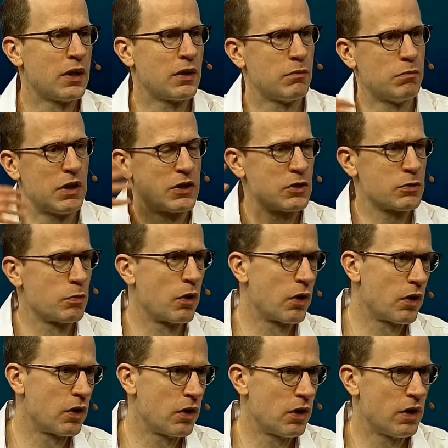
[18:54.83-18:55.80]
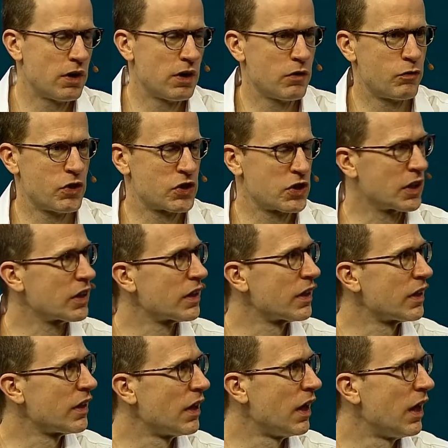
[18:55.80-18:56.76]
much more
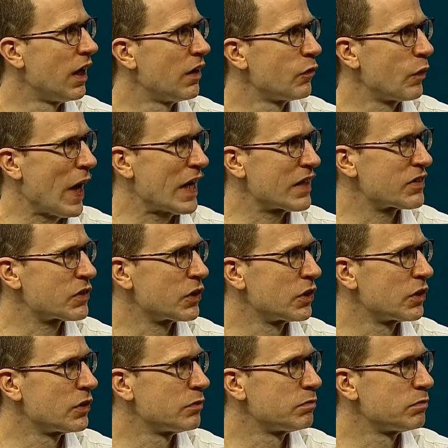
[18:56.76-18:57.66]
efficiently and faster